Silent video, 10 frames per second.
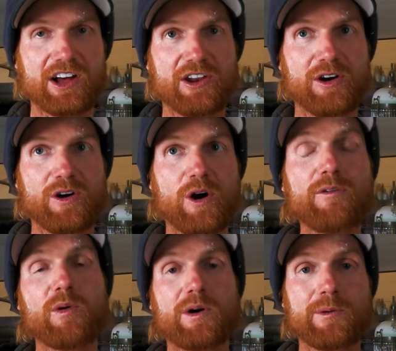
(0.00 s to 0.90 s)
an
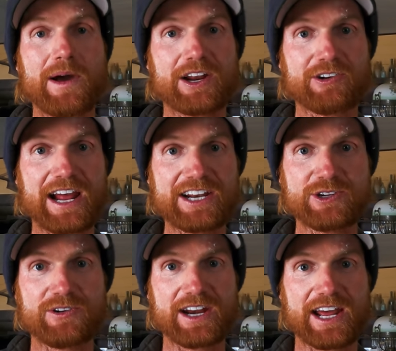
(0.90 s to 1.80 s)
overwhelming amount of
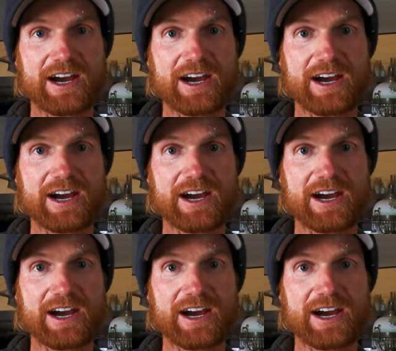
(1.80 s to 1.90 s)
gratitude right